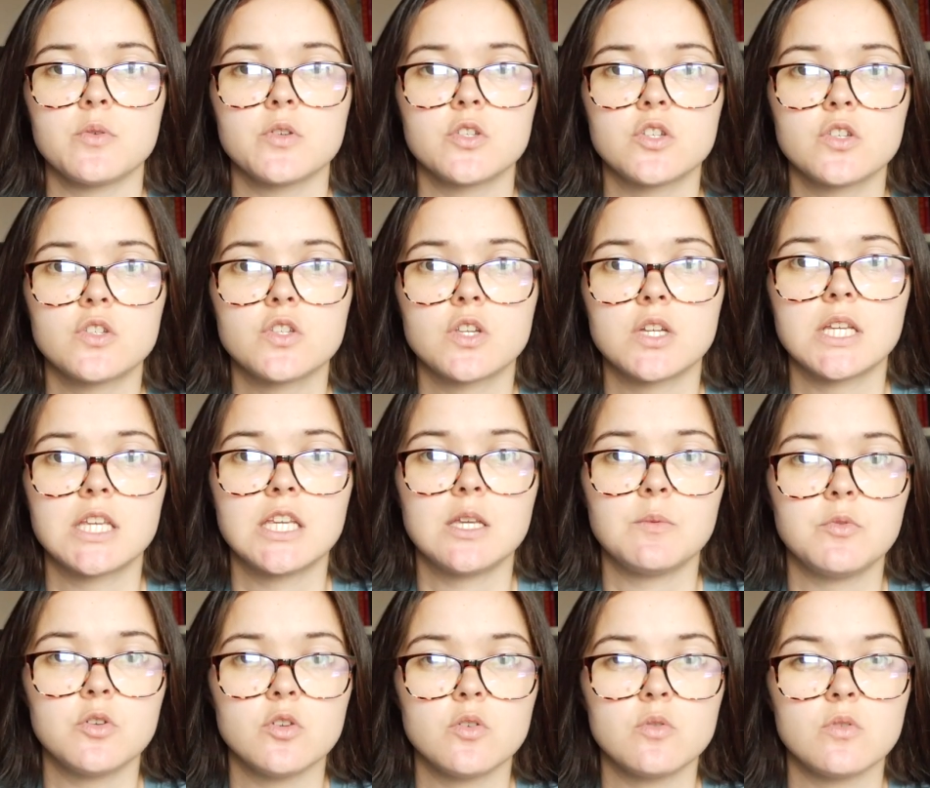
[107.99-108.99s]
It's just going to
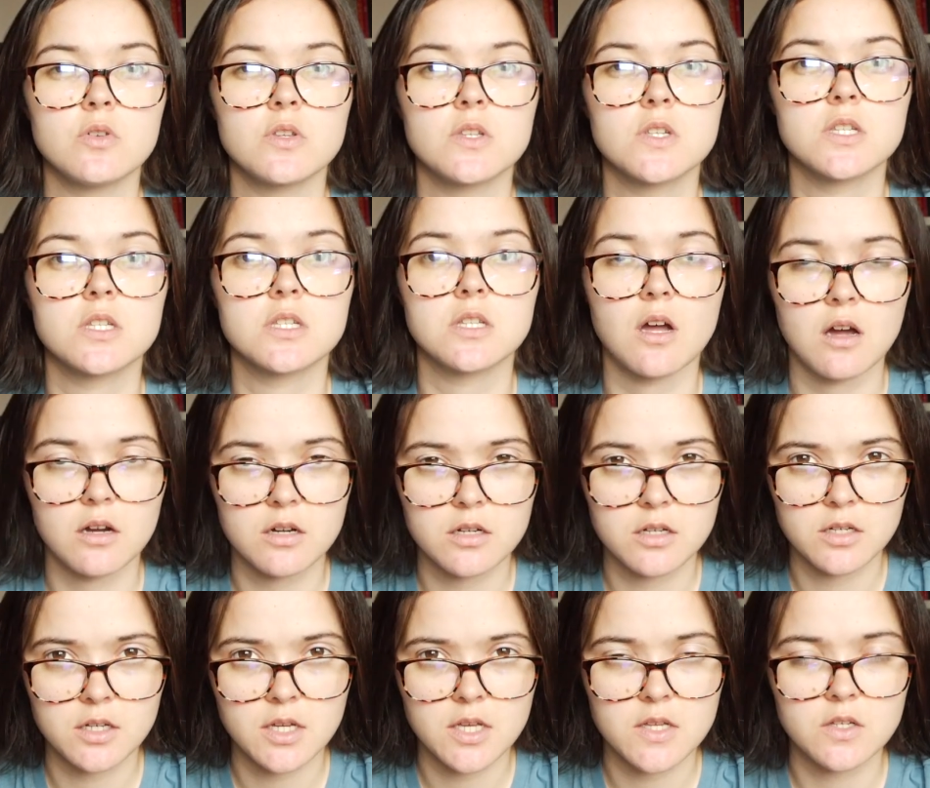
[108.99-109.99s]
keep you
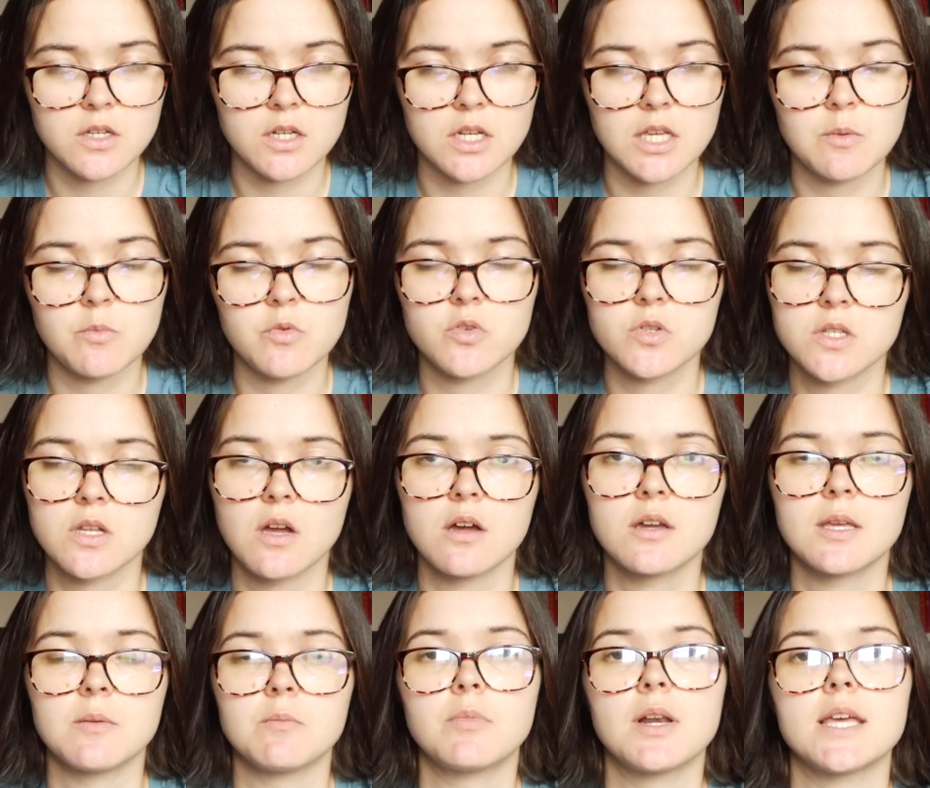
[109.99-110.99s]
stuck. It's going to keep you
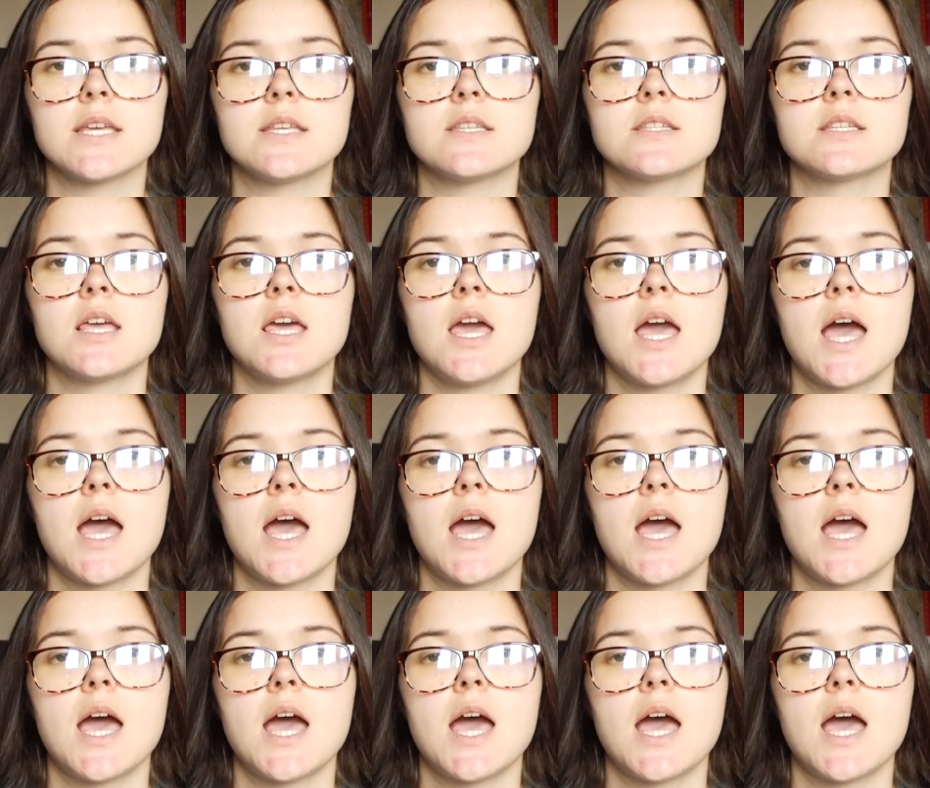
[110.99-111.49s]
stuck in place.